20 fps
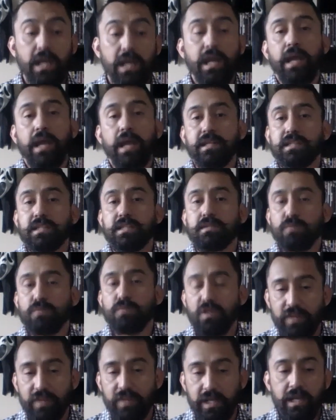and this
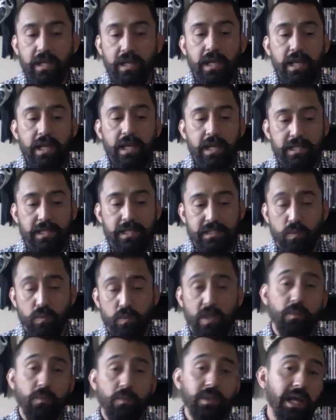movie is,
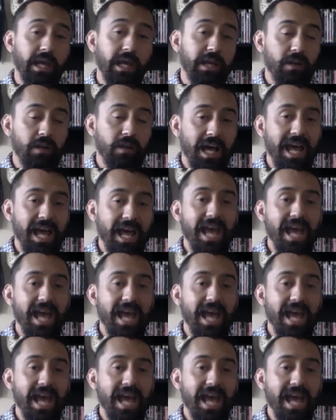whether we like it or not,